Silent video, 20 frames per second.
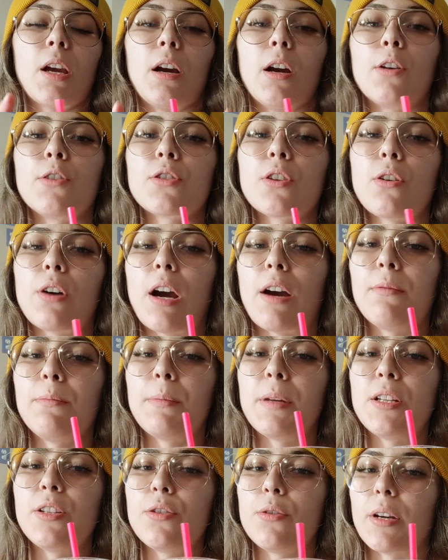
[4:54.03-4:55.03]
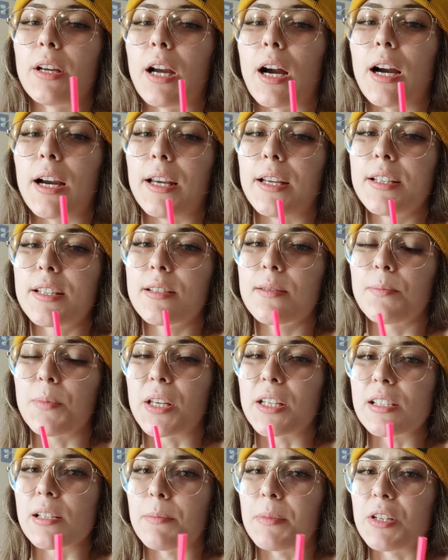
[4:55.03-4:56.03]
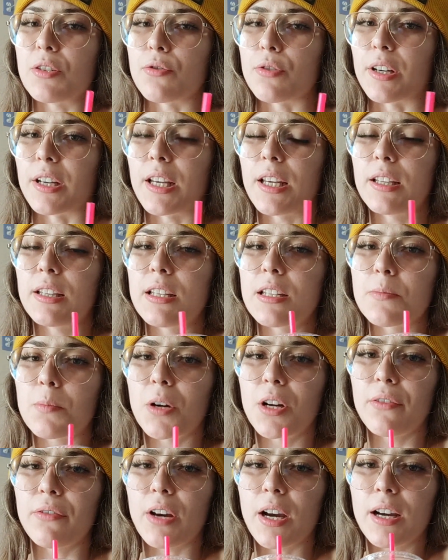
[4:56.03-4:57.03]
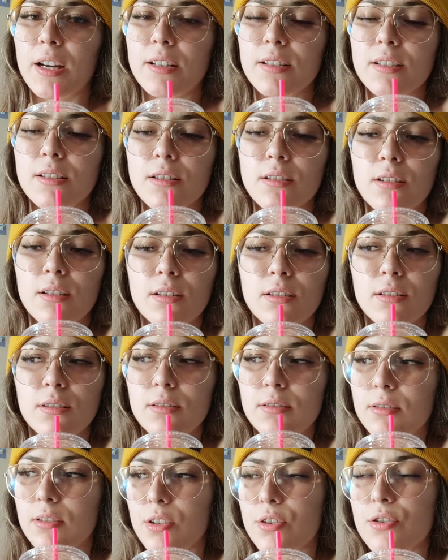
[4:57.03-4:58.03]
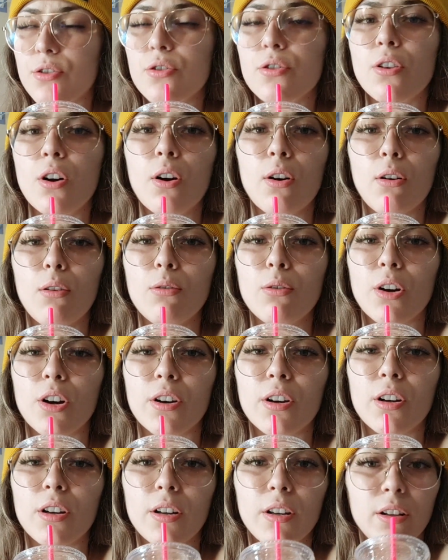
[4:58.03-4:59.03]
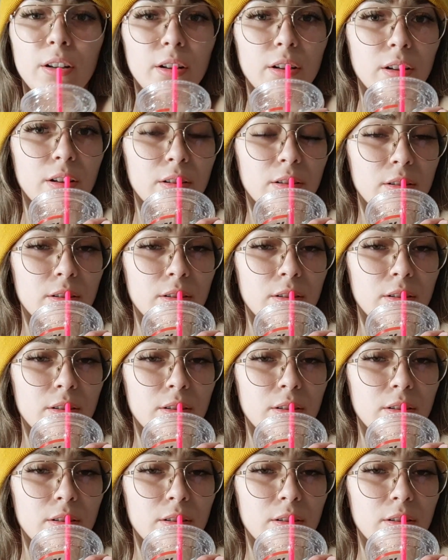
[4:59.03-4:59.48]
I also haven't been doing ice because I've been drinking these pretty fast. They're so good.